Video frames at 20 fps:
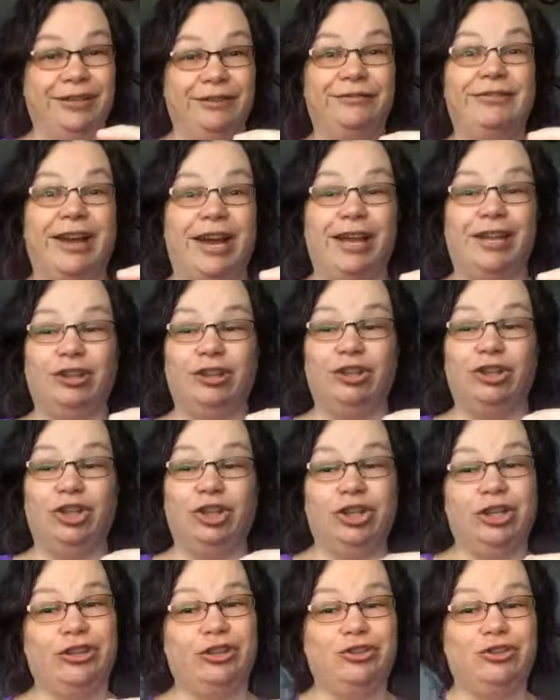I
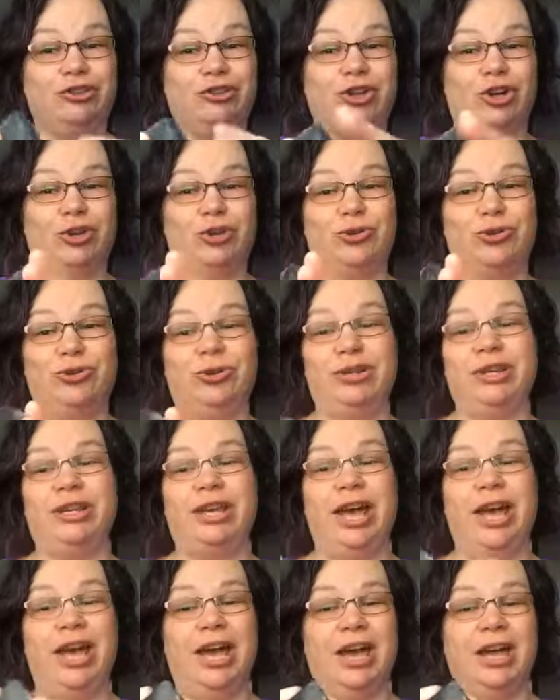look at the stone,
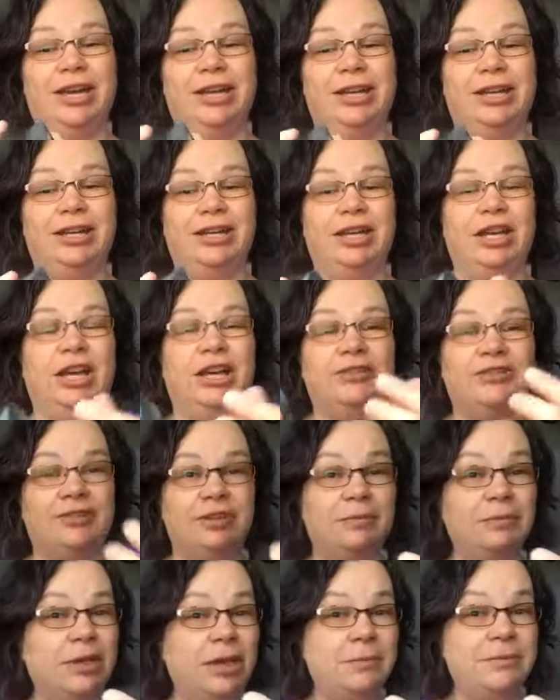and
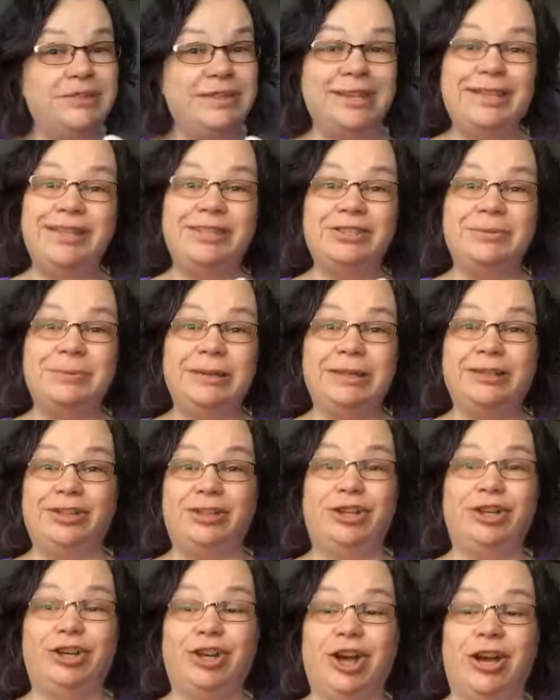sometimes they need to be
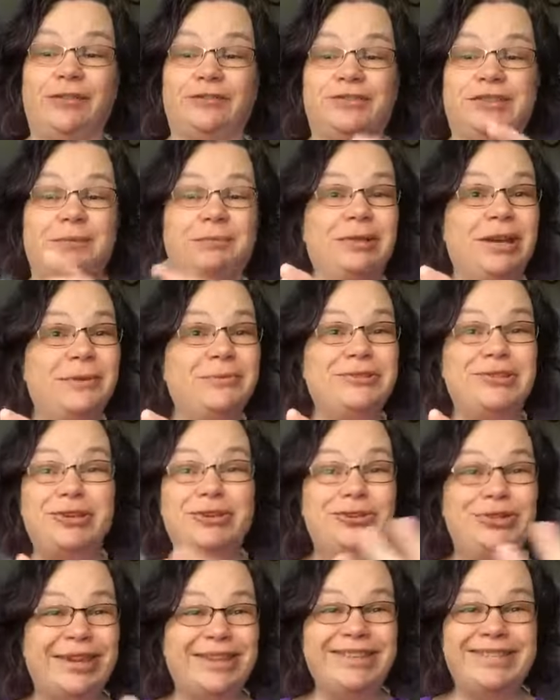cleared off. Sometimes
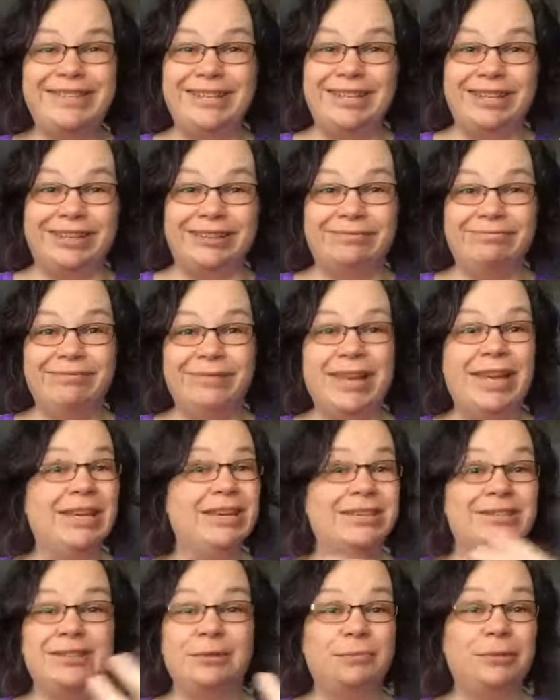they're dusty.
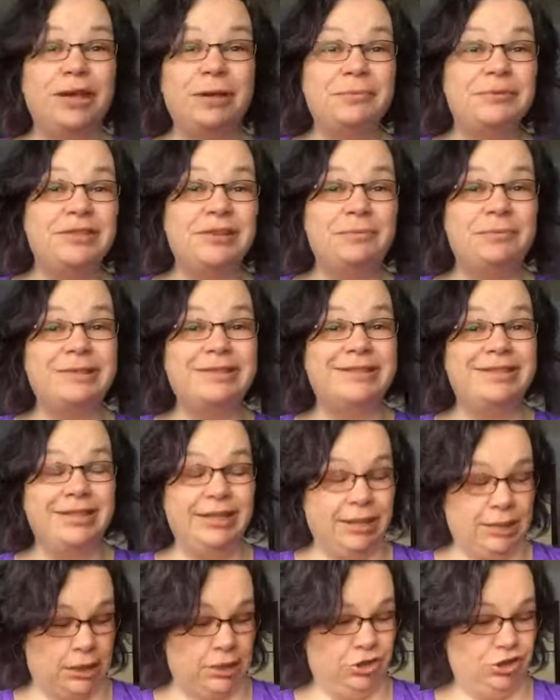Sometimes they've been
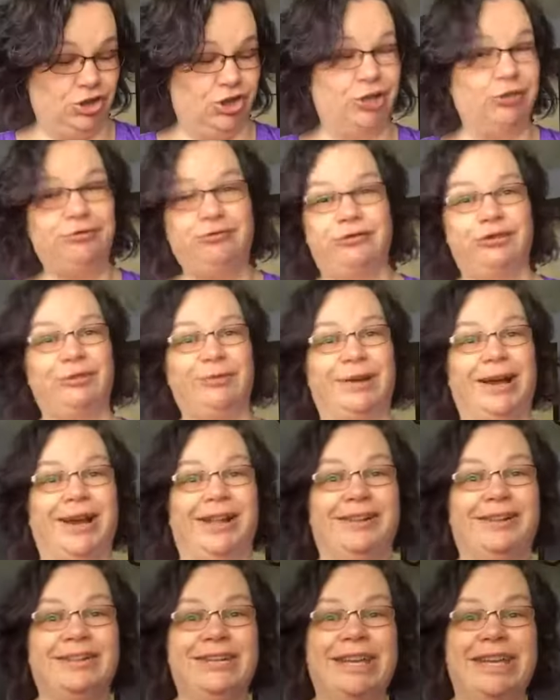sitting on a shelf for a
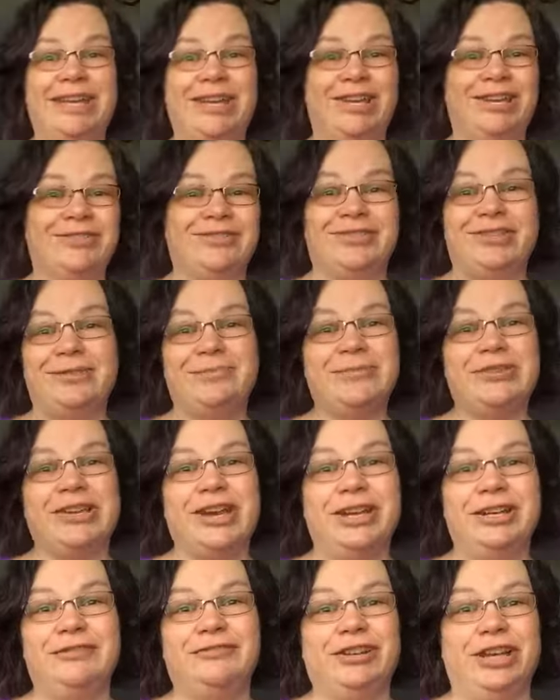while. Seems
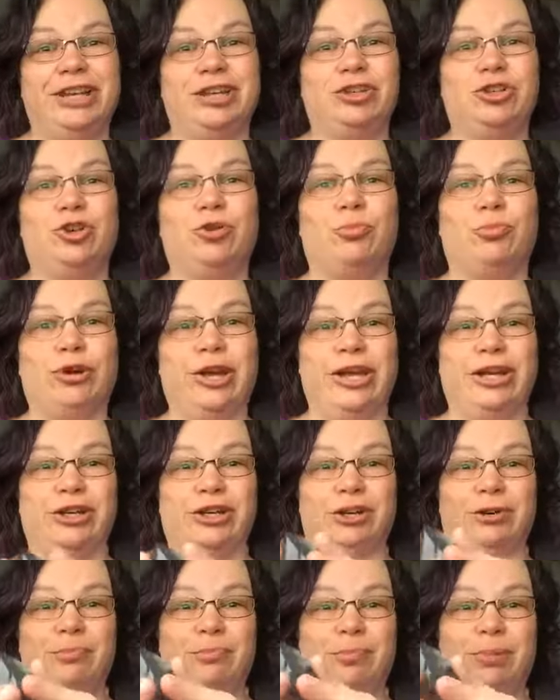kind of like a
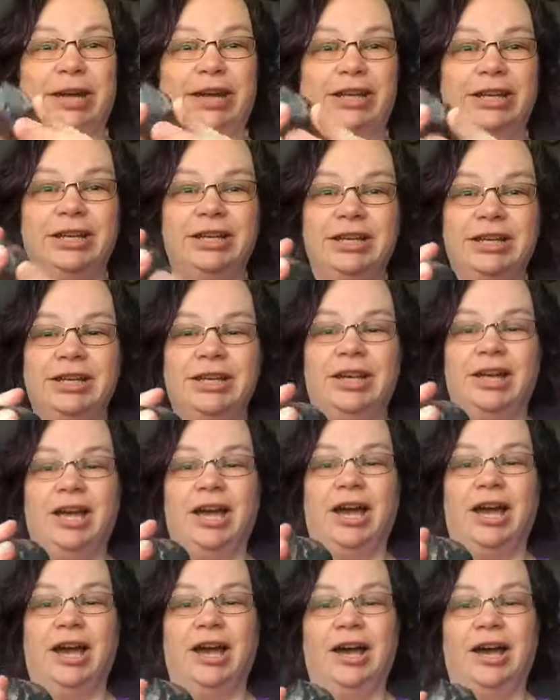no-brainer, but
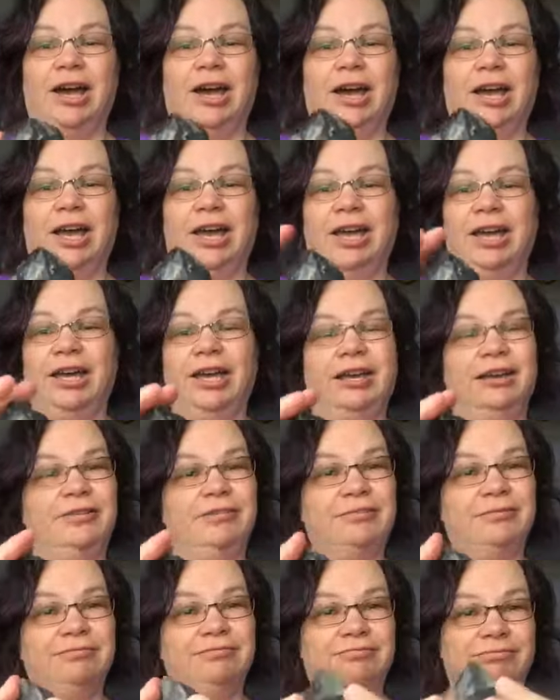I
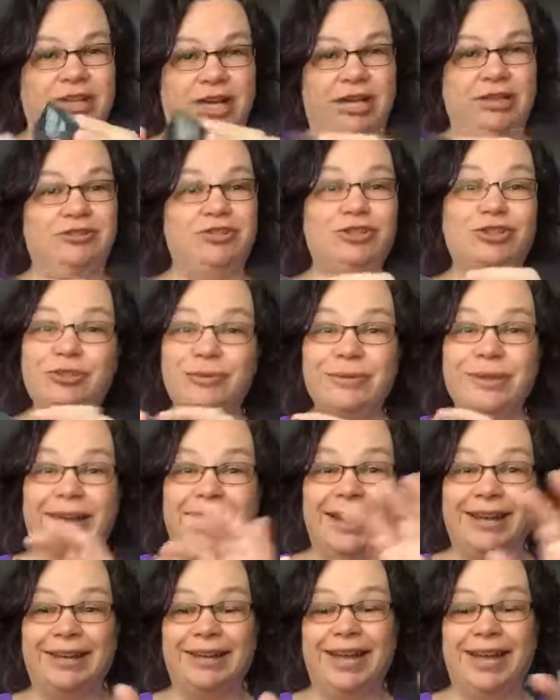like to do
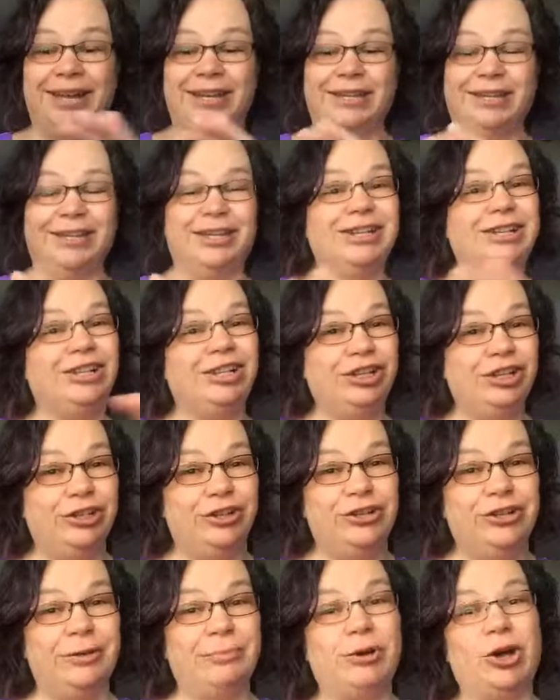that and
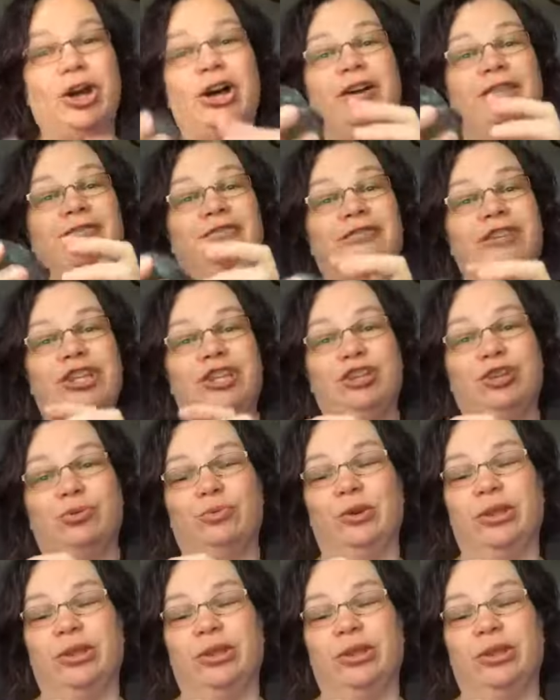clear them off either